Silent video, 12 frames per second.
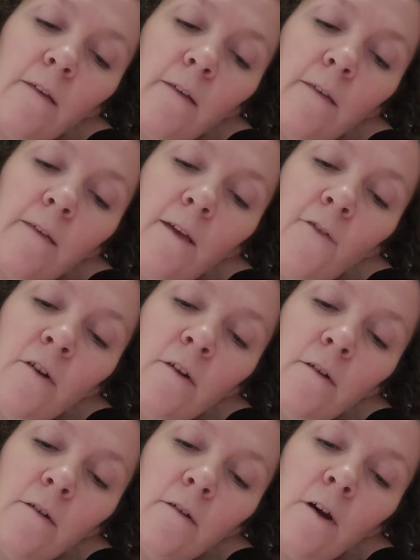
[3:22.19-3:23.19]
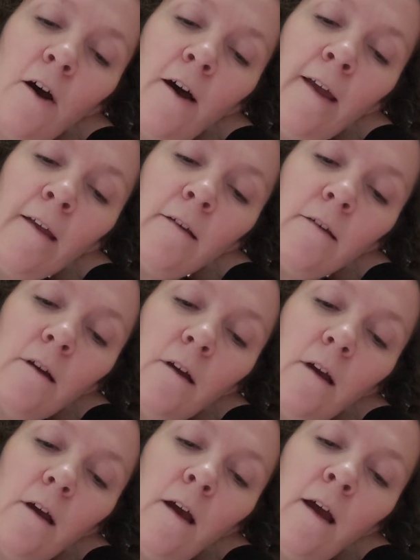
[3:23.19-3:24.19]
7, 9,
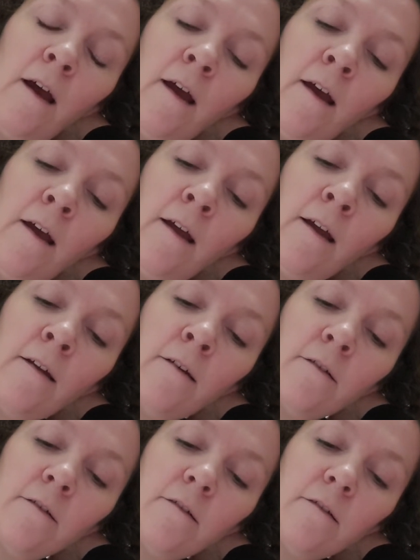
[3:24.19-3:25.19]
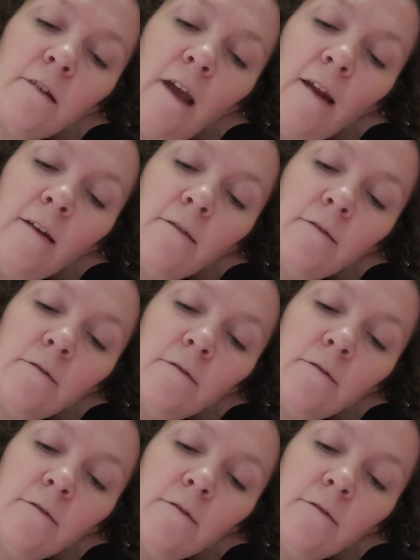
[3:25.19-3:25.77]
and 10.